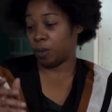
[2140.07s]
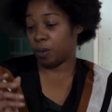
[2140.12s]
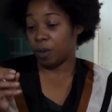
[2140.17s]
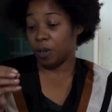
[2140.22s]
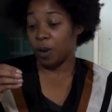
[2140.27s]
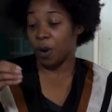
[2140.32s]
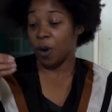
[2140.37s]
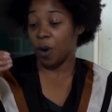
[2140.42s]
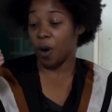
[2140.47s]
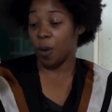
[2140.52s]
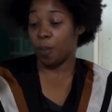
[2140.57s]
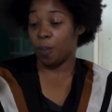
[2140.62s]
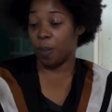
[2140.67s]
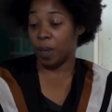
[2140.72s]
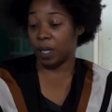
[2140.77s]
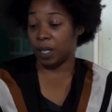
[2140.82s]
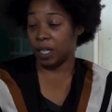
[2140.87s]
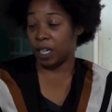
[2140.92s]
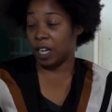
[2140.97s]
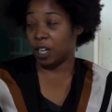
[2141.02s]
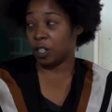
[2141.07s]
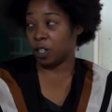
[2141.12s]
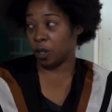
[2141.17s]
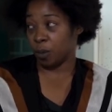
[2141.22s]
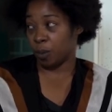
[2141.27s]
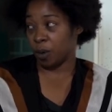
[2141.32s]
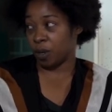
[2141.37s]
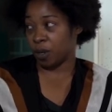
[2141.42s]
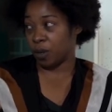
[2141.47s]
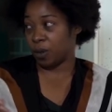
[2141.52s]
your ability to
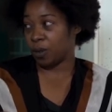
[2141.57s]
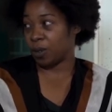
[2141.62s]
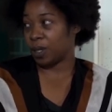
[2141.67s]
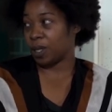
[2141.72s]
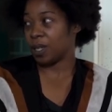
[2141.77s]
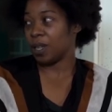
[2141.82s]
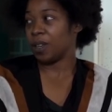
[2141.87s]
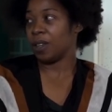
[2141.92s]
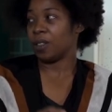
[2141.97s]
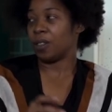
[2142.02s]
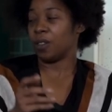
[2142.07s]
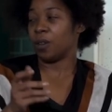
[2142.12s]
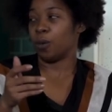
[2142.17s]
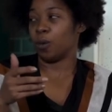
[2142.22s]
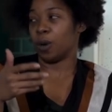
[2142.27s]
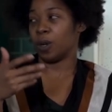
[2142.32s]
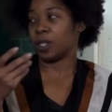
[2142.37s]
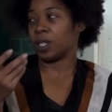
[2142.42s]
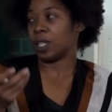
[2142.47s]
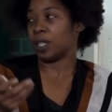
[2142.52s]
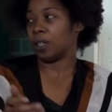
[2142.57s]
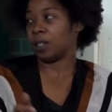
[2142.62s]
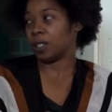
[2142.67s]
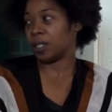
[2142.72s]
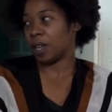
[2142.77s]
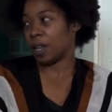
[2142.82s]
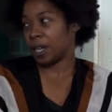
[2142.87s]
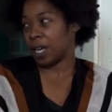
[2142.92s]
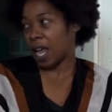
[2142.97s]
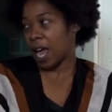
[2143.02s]
produce, the worse it
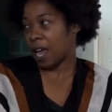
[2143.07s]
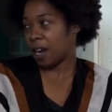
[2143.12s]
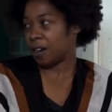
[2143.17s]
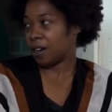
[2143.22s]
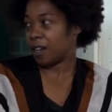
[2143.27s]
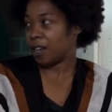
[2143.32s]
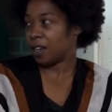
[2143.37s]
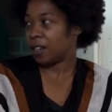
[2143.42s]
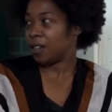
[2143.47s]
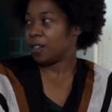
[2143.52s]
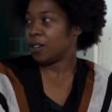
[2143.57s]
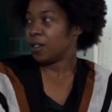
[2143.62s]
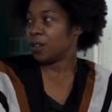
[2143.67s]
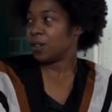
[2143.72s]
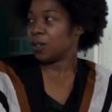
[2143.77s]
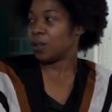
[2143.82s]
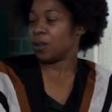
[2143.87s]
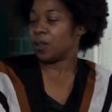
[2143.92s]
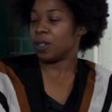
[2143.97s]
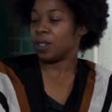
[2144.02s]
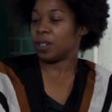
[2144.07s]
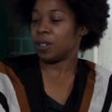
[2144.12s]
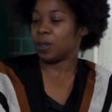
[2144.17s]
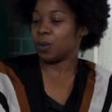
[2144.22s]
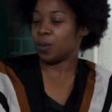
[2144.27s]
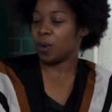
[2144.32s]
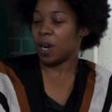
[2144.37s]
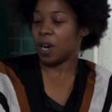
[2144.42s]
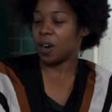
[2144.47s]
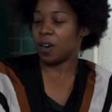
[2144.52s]
looks on Canada. So this is
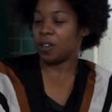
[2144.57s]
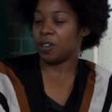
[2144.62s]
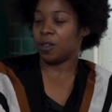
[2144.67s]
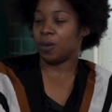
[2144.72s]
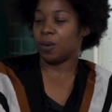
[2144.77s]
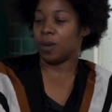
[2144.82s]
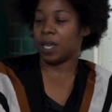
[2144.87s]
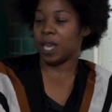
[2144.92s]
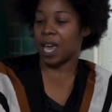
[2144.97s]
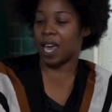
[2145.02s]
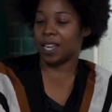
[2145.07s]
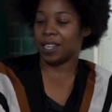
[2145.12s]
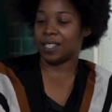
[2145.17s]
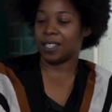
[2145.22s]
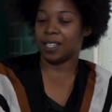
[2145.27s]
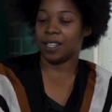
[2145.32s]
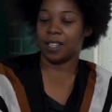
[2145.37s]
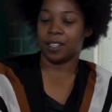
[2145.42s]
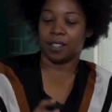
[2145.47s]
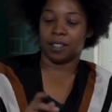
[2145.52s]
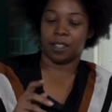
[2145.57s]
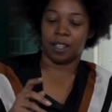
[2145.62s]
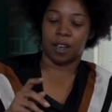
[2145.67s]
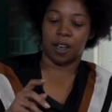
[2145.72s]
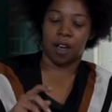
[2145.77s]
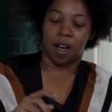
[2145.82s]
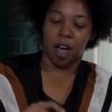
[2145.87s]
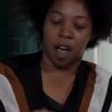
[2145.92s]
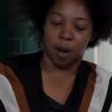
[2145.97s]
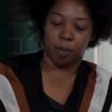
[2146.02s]
where you get the
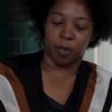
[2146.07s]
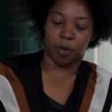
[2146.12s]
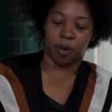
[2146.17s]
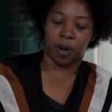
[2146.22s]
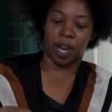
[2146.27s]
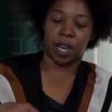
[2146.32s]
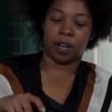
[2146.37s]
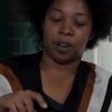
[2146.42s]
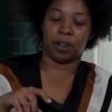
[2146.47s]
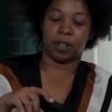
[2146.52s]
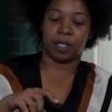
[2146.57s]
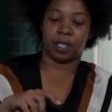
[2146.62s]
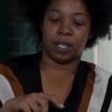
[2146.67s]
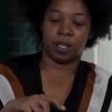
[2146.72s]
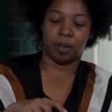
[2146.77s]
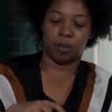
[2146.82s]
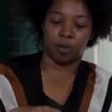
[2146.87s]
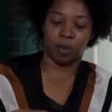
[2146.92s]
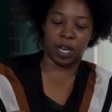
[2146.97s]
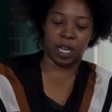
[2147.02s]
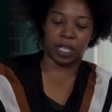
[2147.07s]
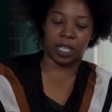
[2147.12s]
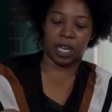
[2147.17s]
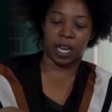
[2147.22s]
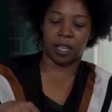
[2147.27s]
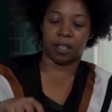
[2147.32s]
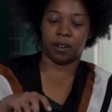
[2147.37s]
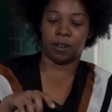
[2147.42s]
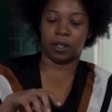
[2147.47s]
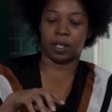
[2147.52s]
operators, the
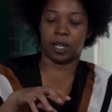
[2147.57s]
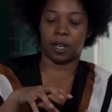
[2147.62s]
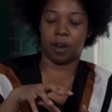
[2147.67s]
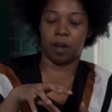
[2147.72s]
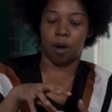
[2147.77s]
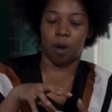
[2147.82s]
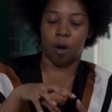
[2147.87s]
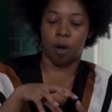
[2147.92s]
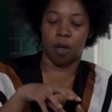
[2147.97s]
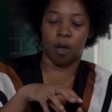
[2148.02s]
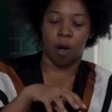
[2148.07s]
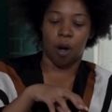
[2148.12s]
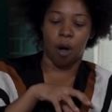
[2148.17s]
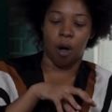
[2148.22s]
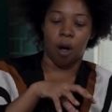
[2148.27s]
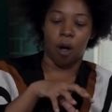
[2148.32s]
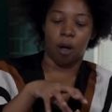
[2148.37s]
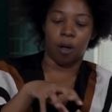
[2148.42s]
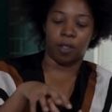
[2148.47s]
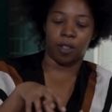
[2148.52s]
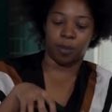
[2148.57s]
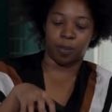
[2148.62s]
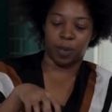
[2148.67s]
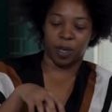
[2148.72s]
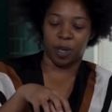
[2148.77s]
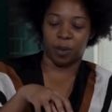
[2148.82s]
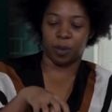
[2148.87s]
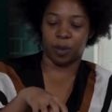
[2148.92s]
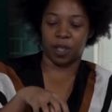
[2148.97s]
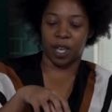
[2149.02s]
retailers, and all the
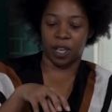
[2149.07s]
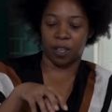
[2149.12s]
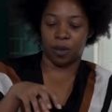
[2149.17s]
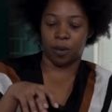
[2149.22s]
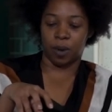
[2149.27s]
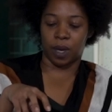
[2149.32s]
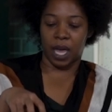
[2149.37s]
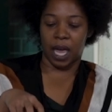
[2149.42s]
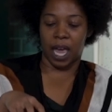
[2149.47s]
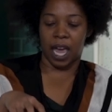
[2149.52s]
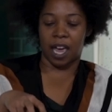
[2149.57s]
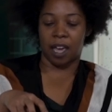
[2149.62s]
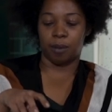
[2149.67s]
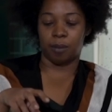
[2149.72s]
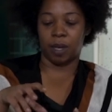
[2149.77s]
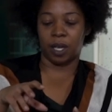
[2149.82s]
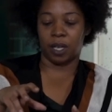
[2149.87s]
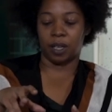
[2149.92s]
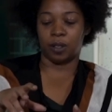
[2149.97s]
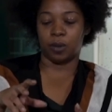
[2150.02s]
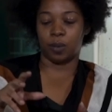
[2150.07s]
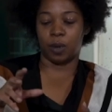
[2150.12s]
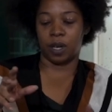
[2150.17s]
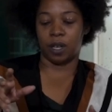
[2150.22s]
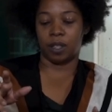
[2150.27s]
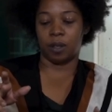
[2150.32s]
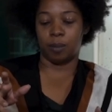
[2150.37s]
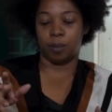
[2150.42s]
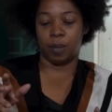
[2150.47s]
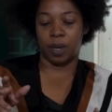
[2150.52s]
people that you can because one
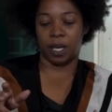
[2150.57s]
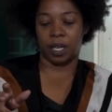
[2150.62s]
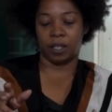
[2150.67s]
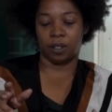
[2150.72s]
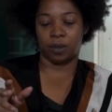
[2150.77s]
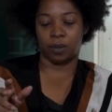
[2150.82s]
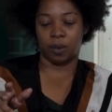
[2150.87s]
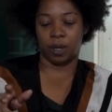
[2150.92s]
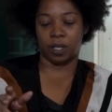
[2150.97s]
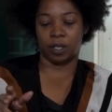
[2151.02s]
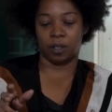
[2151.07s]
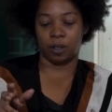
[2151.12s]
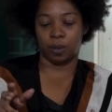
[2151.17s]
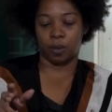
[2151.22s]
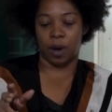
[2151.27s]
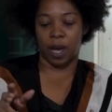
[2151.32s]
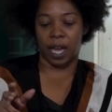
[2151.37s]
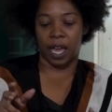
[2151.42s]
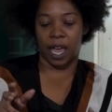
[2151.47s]
of the biggest reasons why